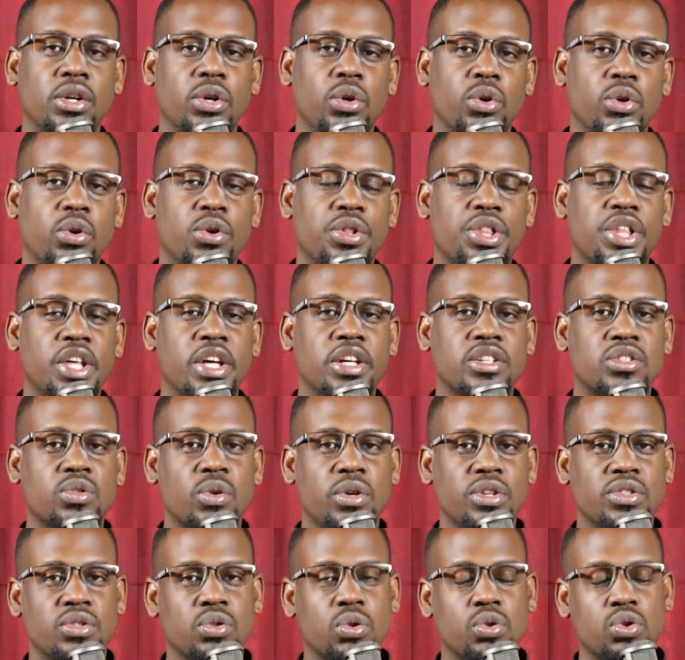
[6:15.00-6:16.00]
Do you think
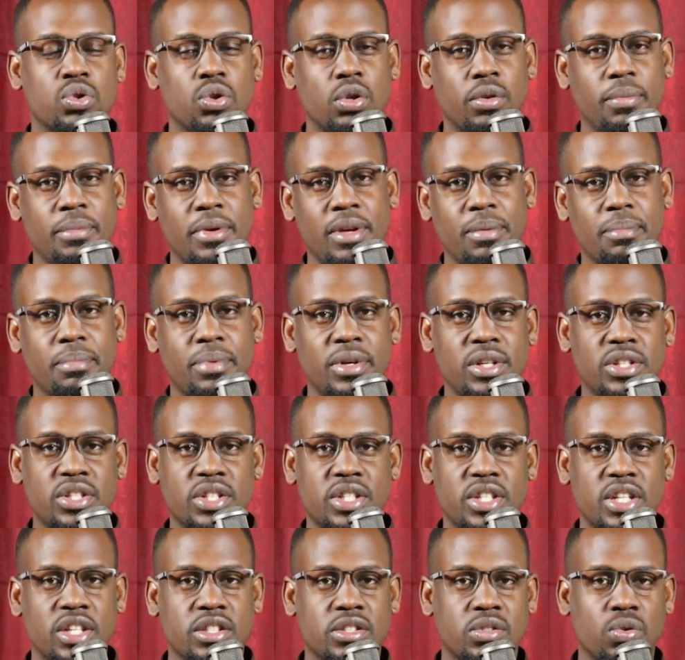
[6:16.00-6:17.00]
so-and-so should be
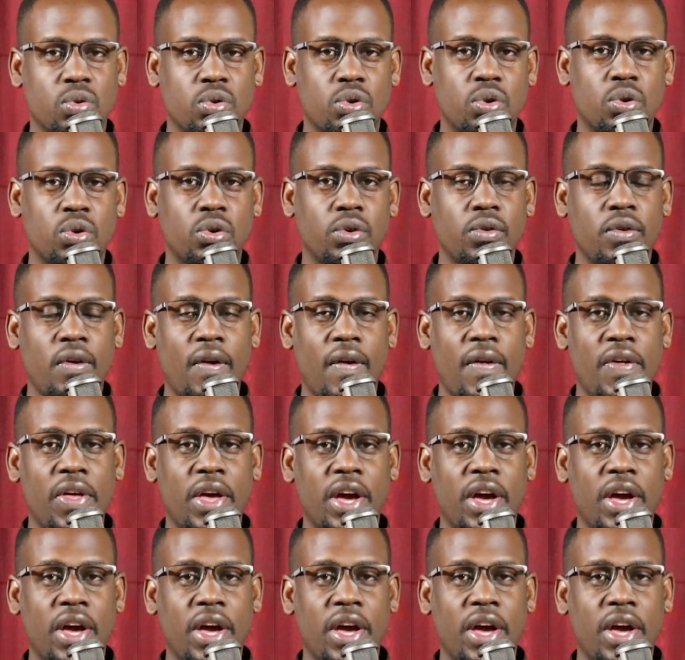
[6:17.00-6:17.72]
impeached, yes or no?